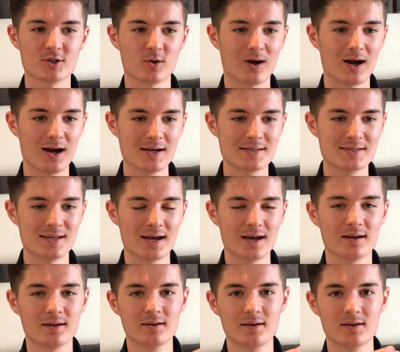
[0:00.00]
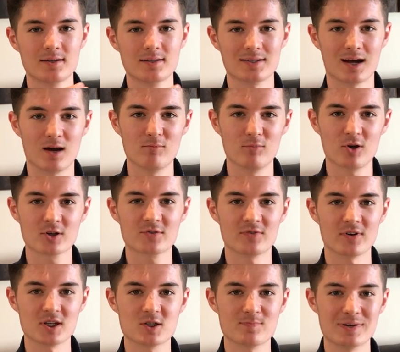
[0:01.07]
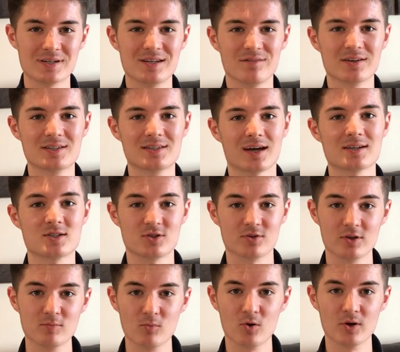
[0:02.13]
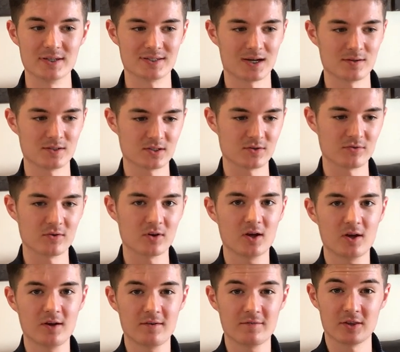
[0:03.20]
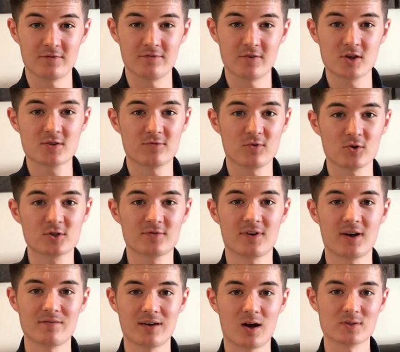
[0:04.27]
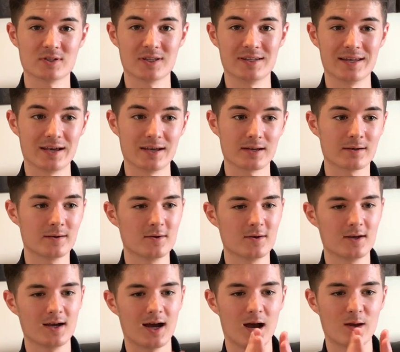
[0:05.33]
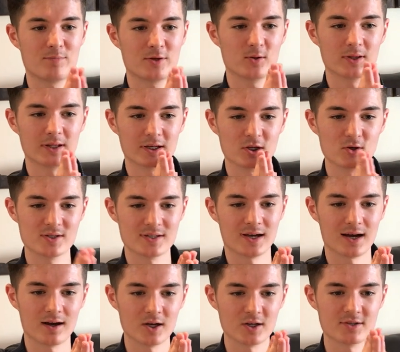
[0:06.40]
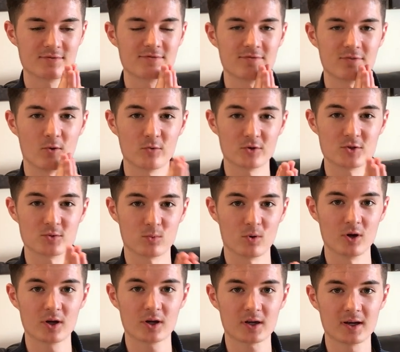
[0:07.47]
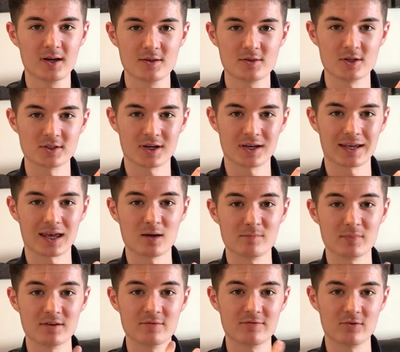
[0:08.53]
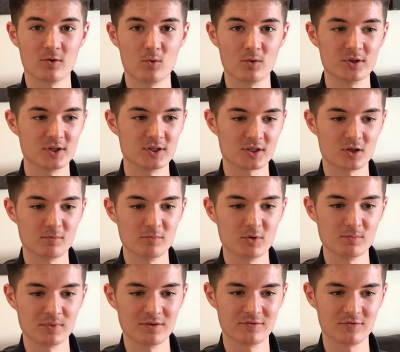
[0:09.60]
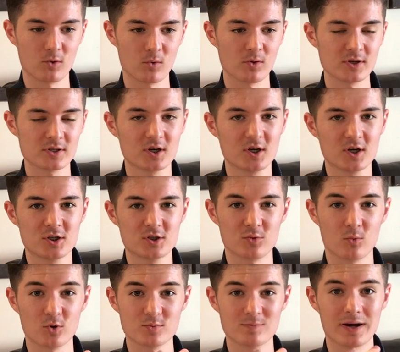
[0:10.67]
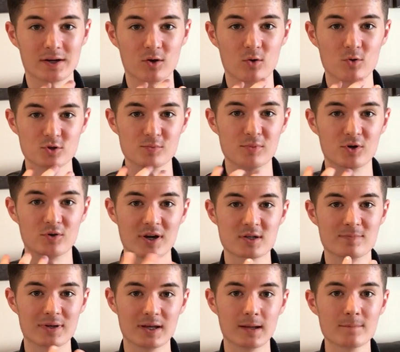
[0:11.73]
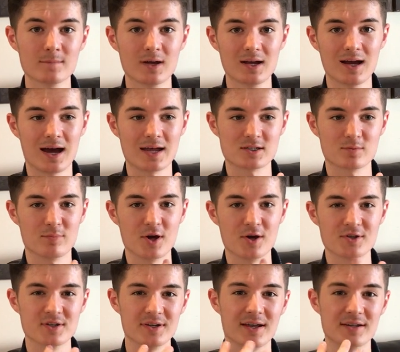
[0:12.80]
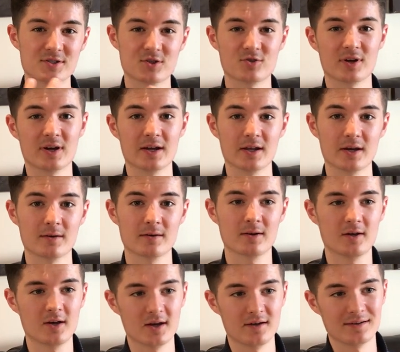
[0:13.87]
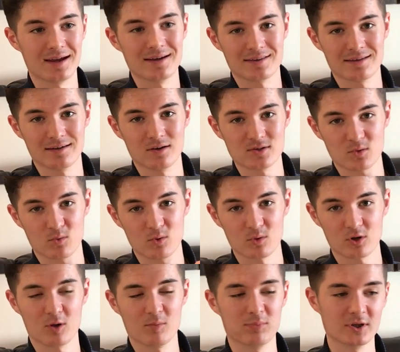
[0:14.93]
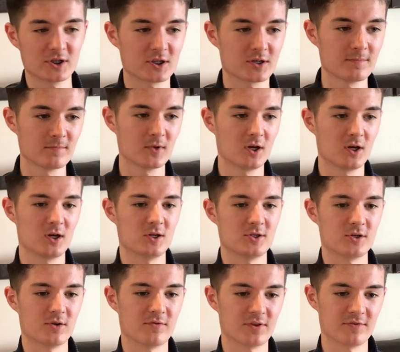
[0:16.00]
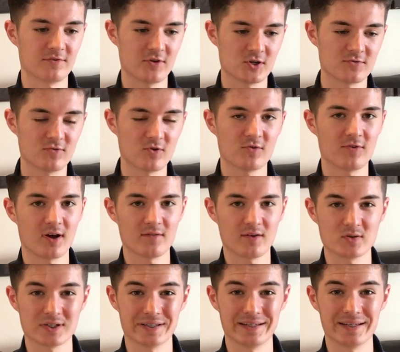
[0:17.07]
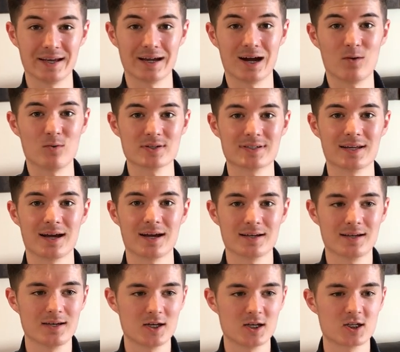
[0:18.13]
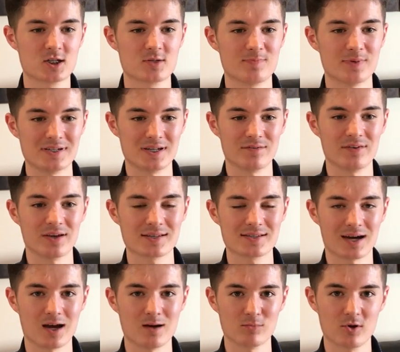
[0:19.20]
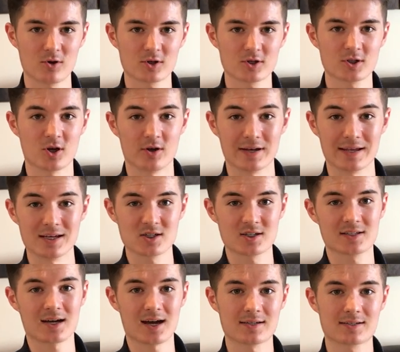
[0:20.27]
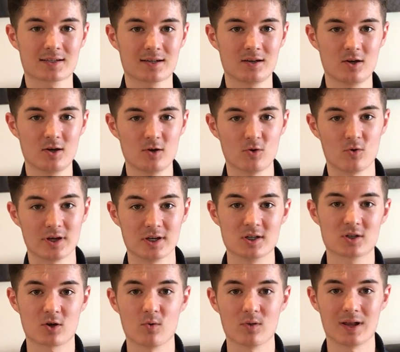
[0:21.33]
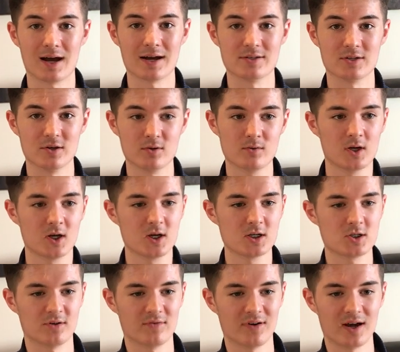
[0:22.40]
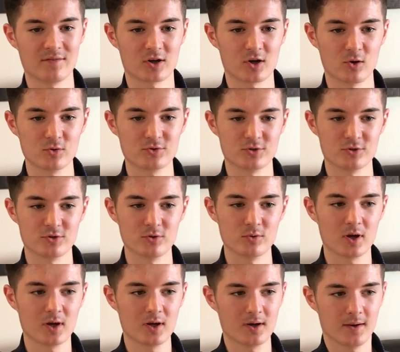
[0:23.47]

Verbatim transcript: So I set time blocks for a specific task during the morning time. So for the first four to five hours of the day, I purely use that as focused work that's going to get me forward, that's going to move me forward towards my goals and progress me as a person, as a trader, and anything else I want to accomplish. So for the first four or five hours of the day, I will set specific time blocks on each task or each goal that I do. So if I have a goal to